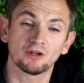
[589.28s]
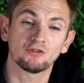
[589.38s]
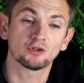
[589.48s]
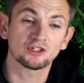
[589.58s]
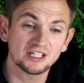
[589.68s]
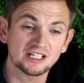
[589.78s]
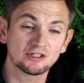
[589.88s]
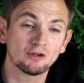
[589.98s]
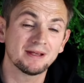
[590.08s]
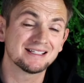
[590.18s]
But if your
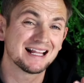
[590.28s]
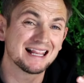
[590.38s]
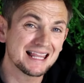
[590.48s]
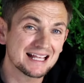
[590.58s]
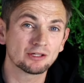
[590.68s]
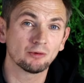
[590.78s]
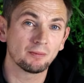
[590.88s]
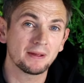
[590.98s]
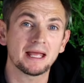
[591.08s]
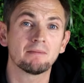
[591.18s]
system is a little
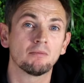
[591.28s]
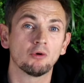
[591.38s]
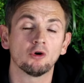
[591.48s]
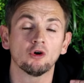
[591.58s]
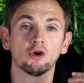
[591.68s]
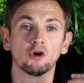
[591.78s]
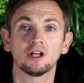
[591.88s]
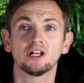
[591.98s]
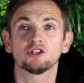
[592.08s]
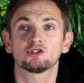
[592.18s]
bit more
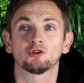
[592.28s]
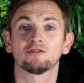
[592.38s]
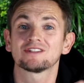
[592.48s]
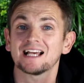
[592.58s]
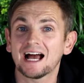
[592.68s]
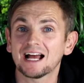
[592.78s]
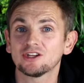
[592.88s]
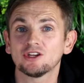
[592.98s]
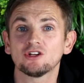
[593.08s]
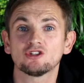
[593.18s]
sort of
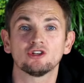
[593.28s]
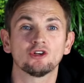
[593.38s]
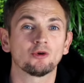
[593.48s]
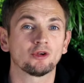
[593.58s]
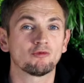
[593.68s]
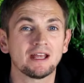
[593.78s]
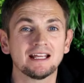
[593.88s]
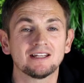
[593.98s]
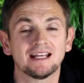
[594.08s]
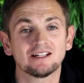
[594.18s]
tired, you know your
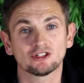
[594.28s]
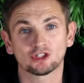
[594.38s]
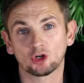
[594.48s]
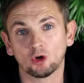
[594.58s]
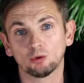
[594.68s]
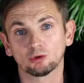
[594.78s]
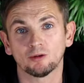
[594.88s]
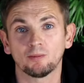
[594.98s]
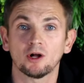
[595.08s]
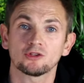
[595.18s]
radiators are cold at
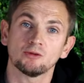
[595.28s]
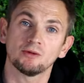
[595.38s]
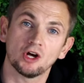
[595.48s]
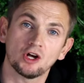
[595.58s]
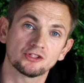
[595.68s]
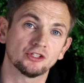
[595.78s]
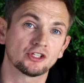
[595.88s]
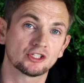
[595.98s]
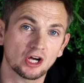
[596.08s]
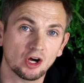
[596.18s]
the bottom and hot at the